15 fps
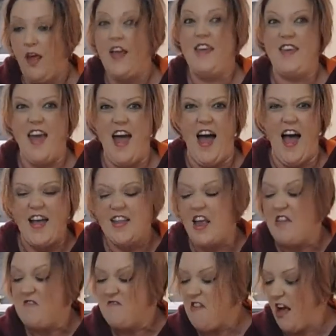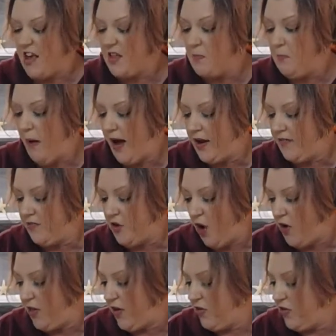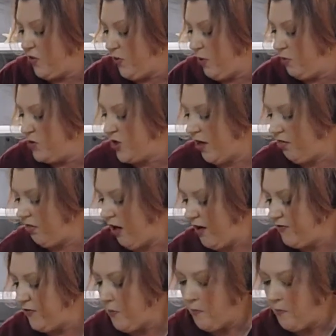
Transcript: Yeah, it has a nice bite of garlic to it, which I love.